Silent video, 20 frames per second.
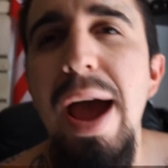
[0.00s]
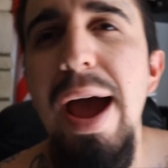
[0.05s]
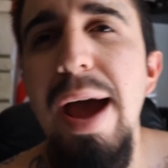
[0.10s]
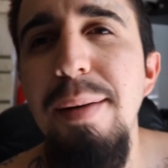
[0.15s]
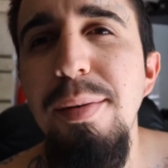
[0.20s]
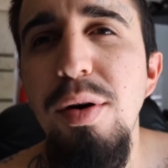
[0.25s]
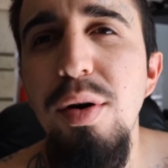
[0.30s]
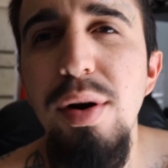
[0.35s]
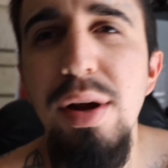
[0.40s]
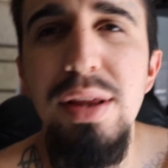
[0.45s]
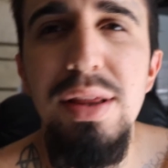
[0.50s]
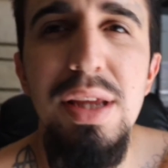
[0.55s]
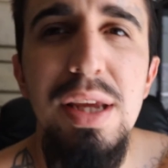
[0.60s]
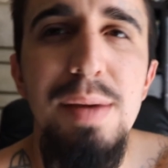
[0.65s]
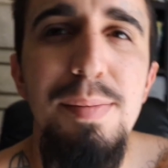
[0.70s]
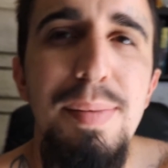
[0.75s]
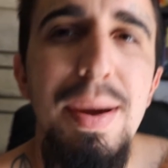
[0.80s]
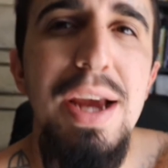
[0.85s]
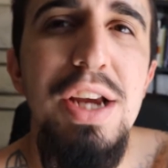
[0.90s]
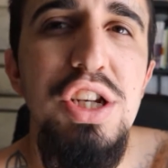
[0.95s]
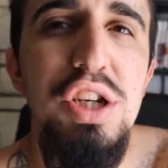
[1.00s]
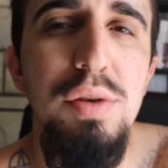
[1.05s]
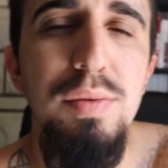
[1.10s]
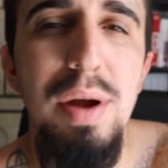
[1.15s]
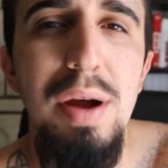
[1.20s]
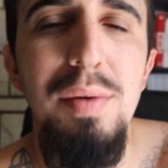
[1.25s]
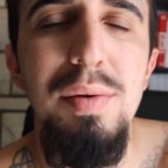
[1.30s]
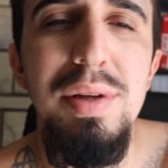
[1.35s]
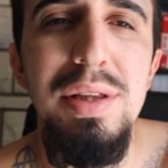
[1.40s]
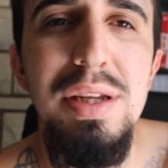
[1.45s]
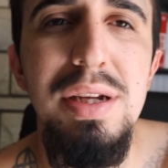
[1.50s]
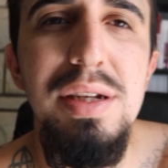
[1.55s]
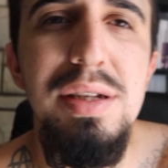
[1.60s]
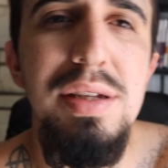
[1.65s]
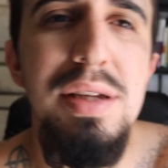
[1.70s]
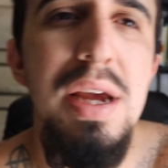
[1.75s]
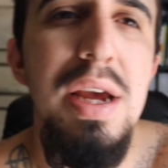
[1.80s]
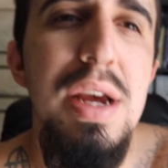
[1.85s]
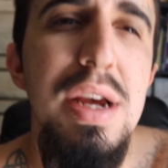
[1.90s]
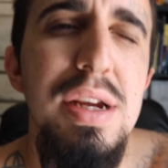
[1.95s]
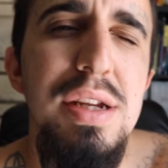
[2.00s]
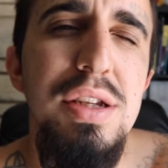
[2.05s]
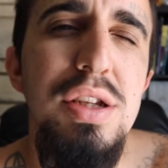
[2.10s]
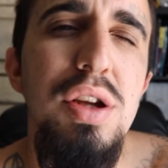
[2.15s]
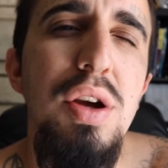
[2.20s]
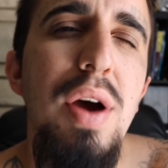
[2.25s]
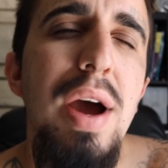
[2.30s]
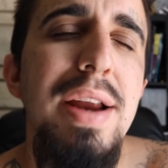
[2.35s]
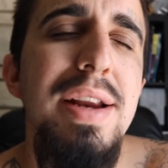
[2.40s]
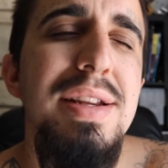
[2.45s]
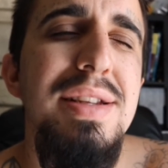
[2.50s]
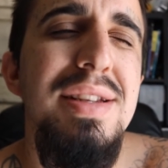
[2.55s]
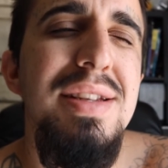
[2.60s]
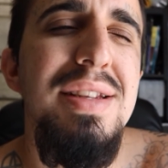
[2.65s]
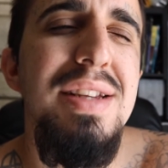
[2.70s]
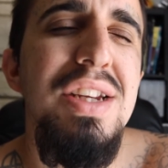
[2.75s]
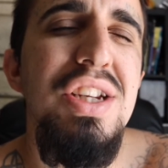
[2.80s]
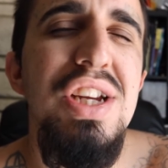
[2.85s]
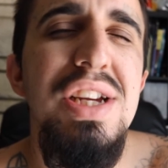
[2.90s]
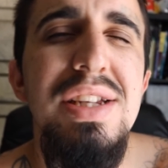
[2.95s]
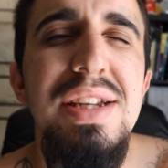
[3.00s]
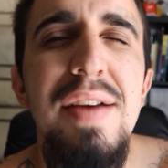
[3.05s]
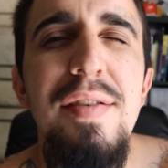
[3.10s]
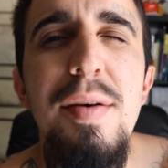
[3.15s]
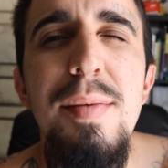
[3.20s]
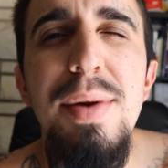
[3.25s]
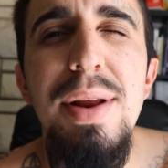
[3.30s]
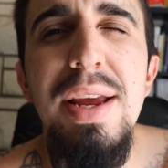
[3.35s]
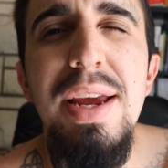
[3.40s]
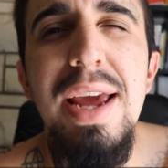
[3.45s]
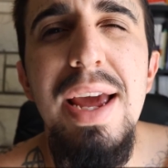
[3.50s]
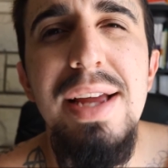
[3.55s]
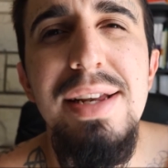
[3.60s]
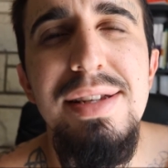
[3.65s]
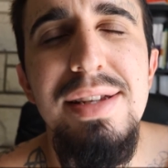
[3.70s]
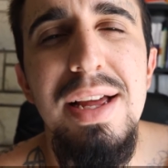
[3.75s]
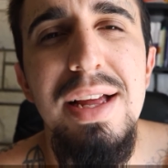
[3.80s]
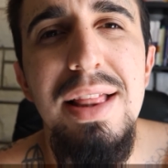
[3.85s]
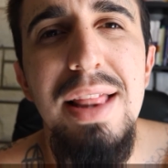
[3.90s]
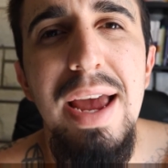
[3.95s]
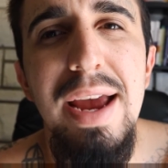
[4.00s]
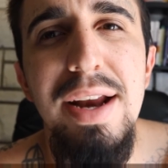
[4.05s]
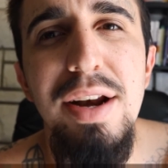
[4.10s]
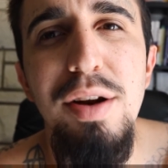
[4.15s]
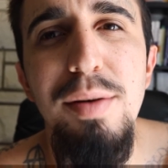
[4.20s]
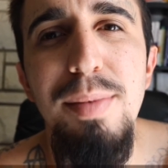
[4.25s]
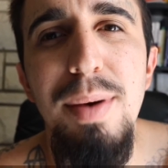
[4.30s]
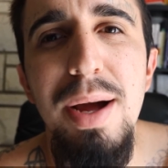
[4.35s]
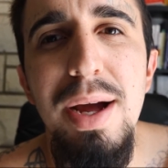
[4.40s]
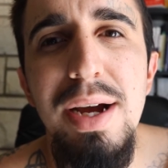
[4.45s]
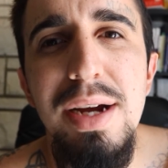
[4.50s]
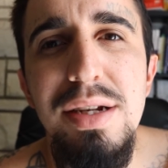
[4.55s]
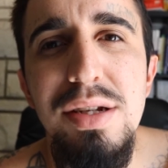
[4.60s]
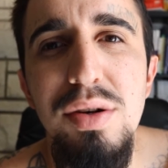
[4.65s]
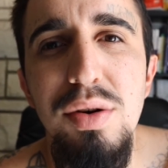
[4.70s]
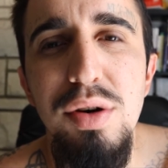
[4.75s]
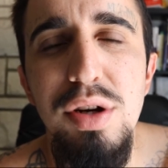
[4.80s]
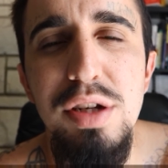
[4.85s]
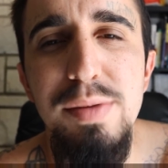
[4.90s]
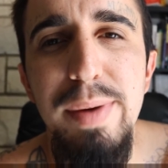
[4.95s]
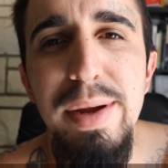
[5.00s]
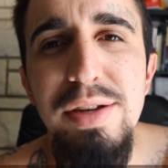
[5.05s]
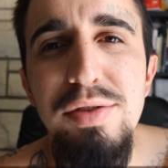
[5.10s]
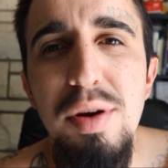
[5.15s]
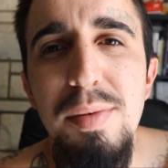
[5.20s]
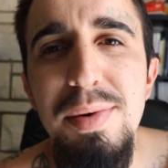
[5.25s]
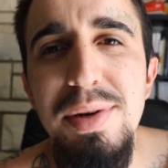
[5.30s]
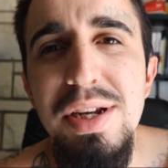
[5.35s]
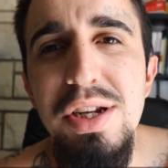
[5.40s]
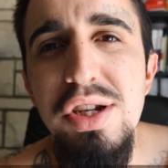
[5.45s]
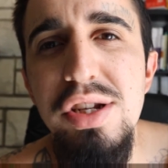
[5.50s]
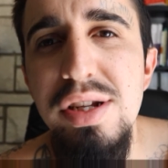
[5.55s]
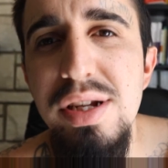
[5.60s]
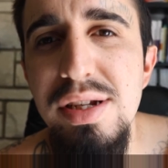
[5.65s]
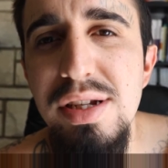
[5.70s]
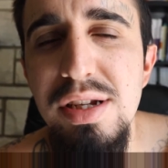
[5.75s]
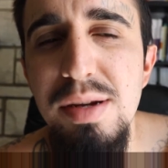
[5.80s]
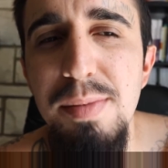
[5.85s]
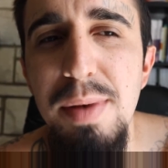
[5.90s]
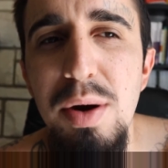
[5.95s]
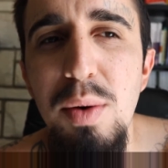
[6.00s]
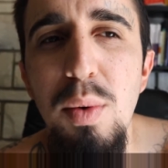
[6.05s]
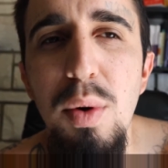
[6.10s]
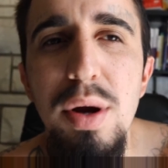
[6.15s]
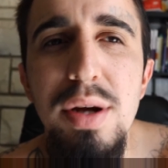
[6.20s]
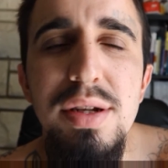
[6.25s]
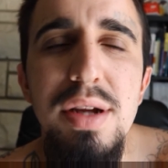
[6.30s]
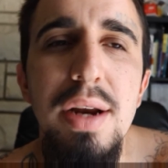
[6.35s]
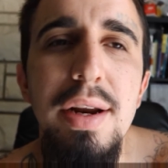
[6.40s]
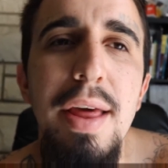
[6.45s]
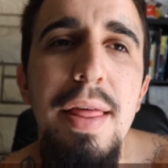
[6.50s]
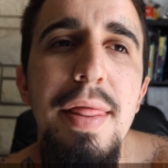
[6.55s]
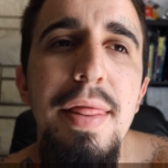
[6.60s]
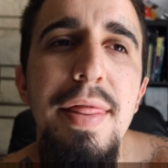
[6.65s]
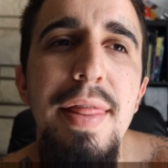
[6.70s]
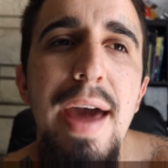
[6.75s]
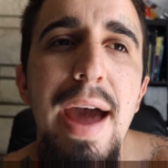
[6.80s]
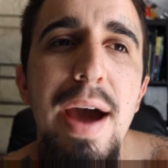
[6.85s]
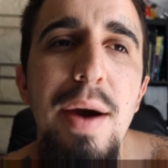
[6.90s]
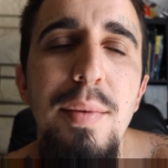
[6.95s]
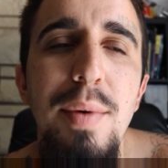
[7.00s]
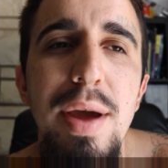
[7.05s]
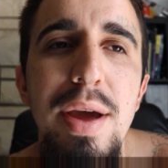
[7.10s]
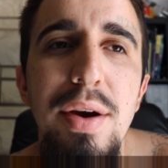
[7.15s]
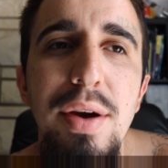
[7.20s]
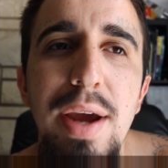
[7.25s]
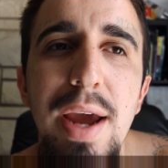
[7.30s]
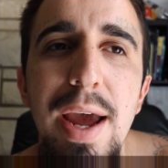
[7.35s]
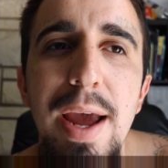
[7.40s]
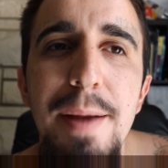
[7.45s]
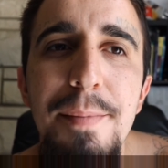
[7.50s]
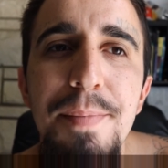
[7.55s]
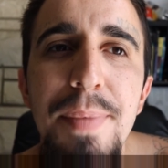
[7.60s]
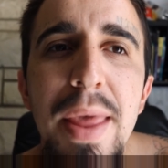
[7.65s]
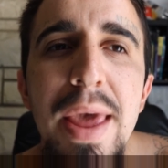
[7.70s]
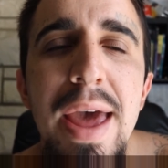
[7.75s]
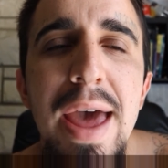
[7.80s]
I'm going the patient route with this. So I just suggest everybody gets a Leitner box or a spaced repetition system and works on it that way, okay?